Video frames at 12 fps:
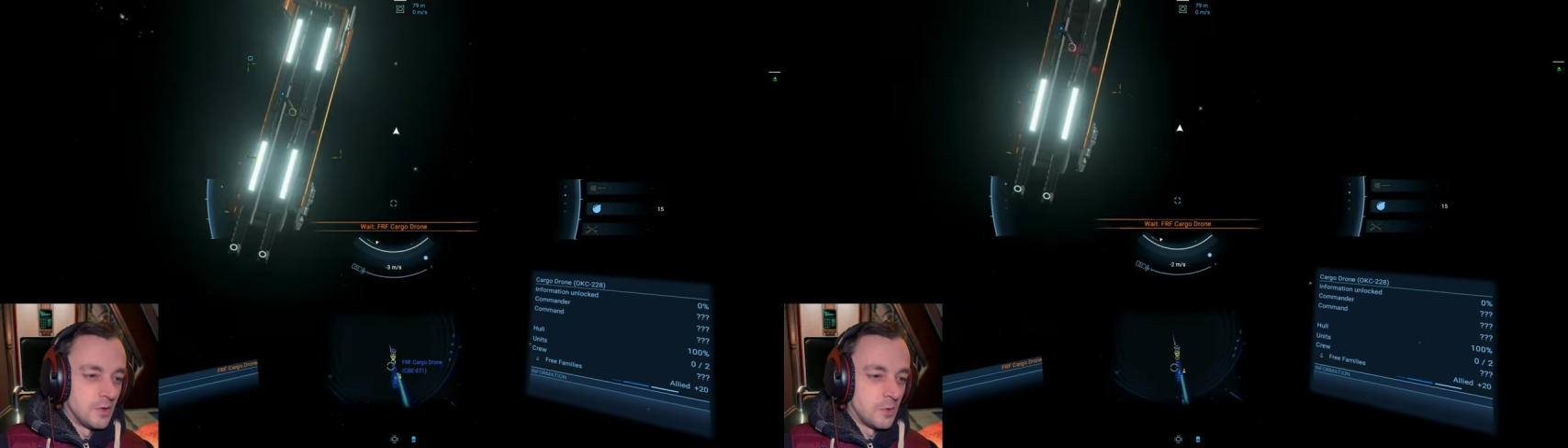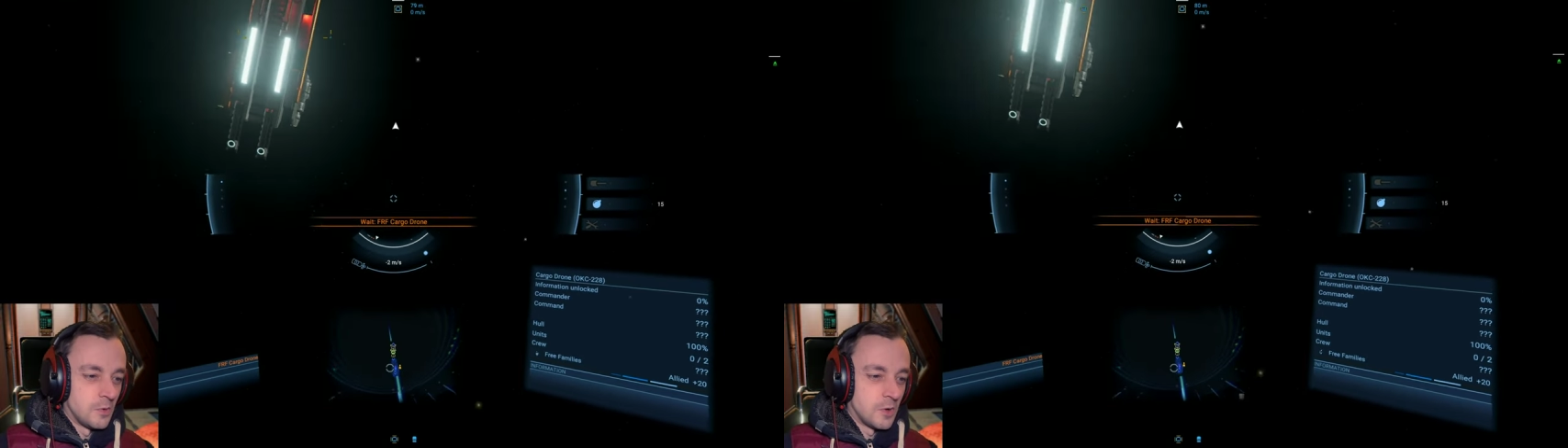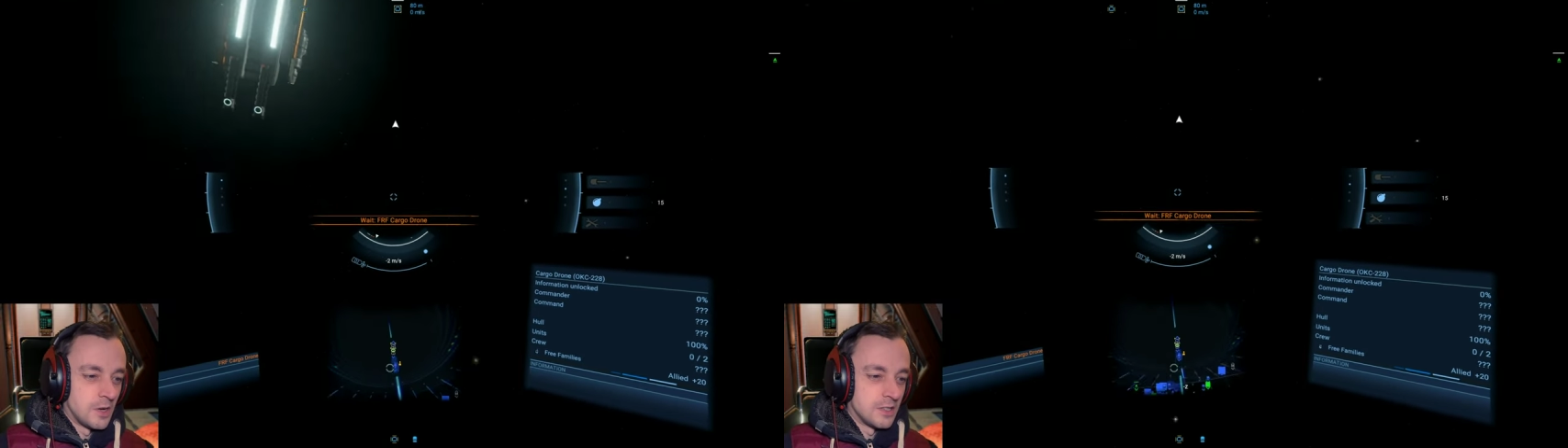
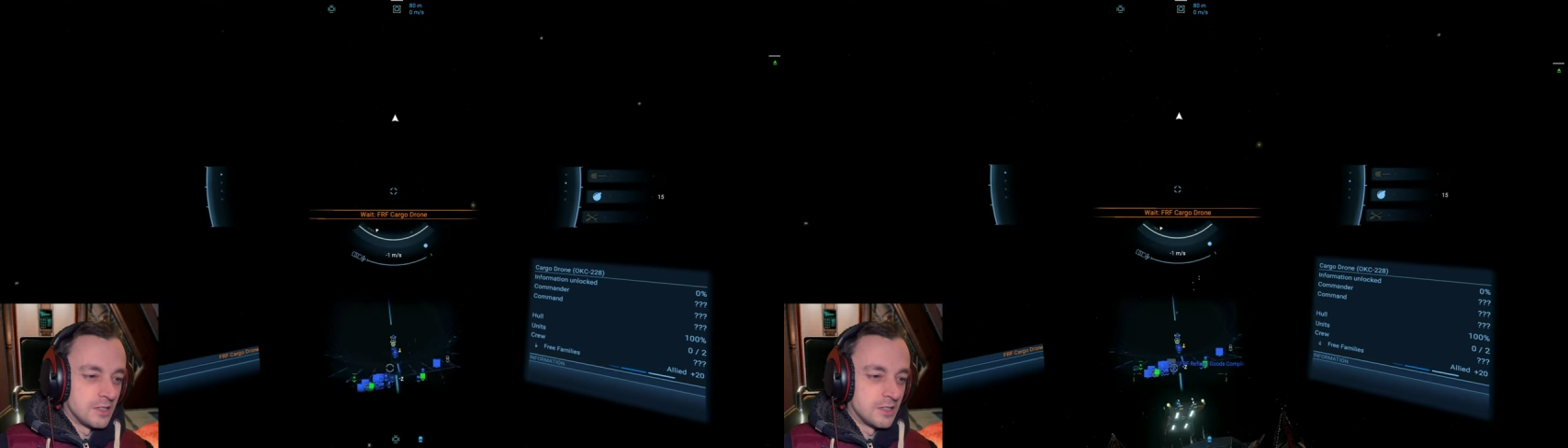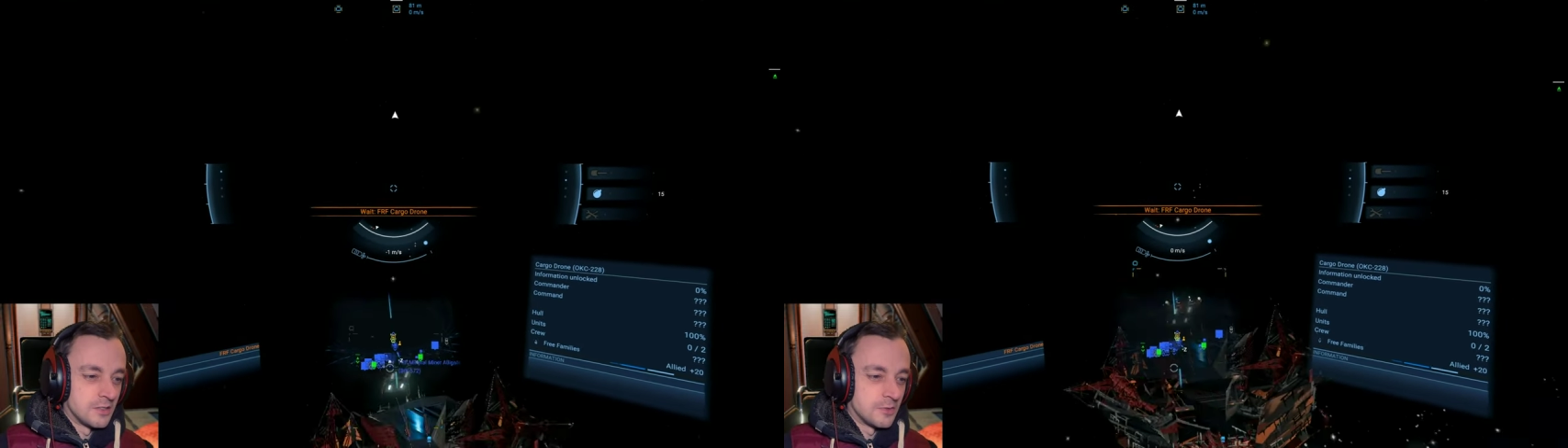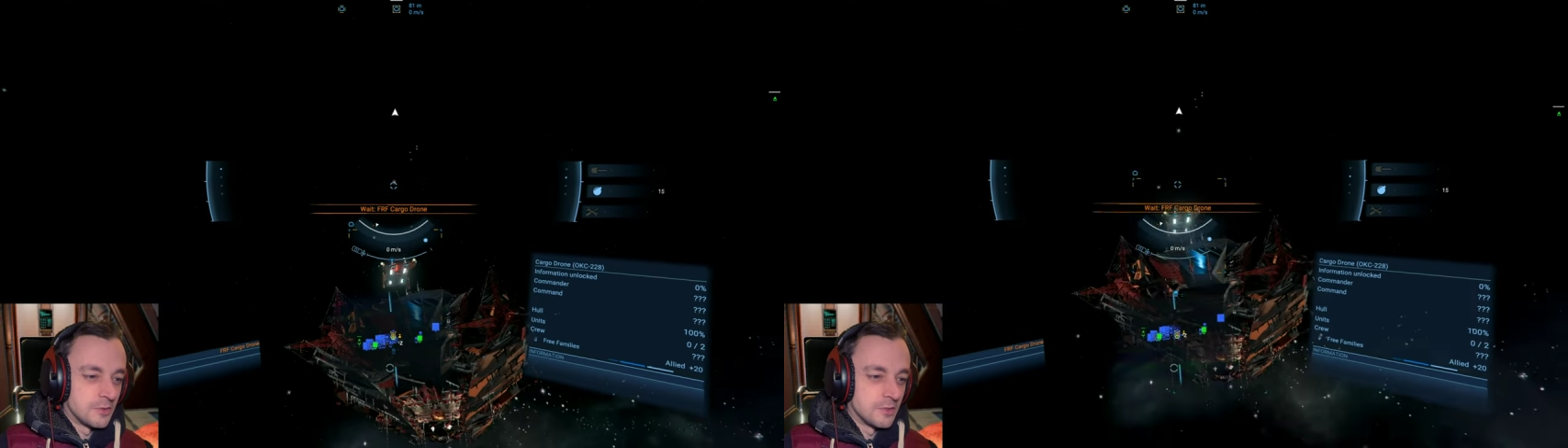
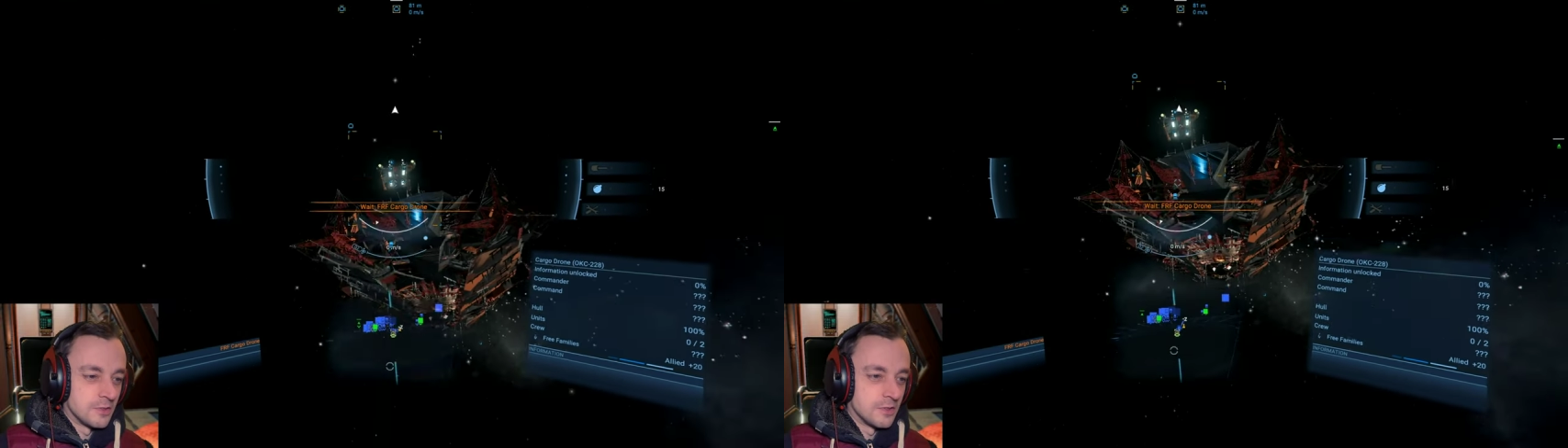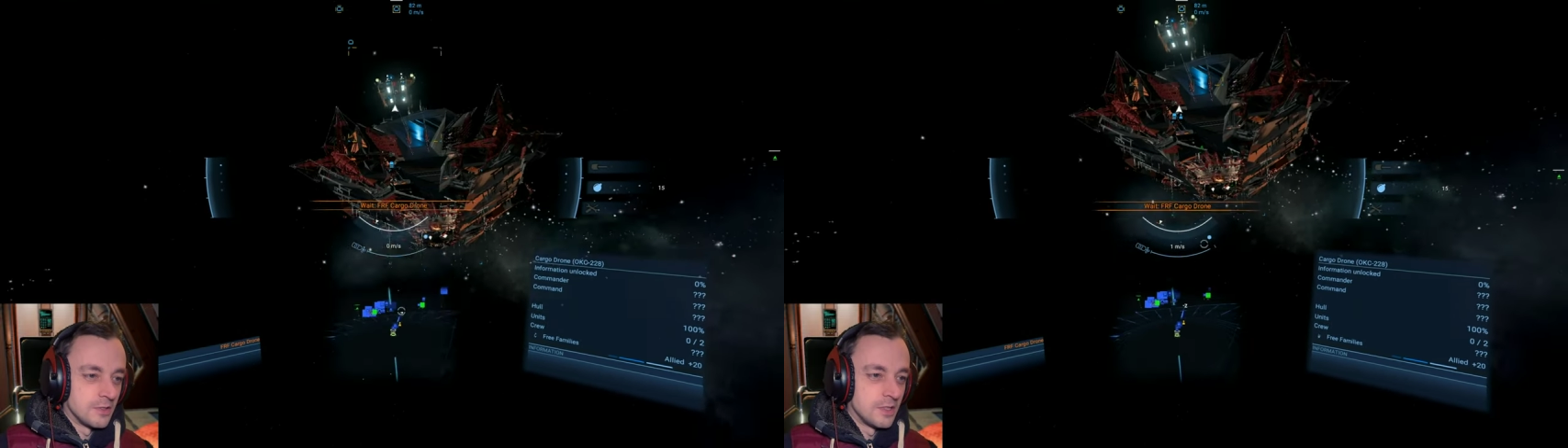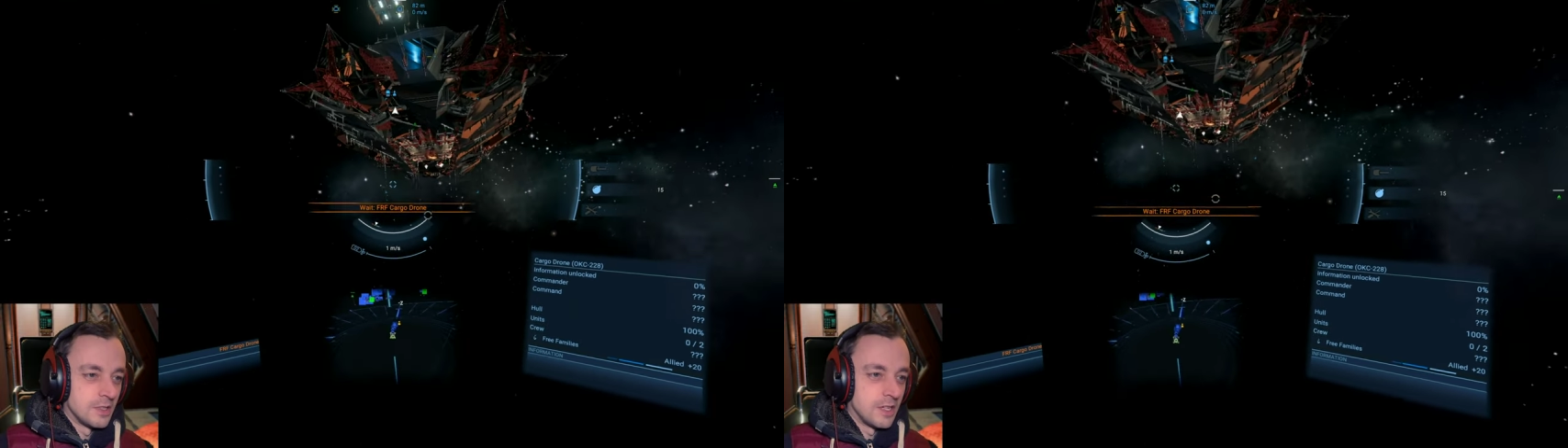Wonderful.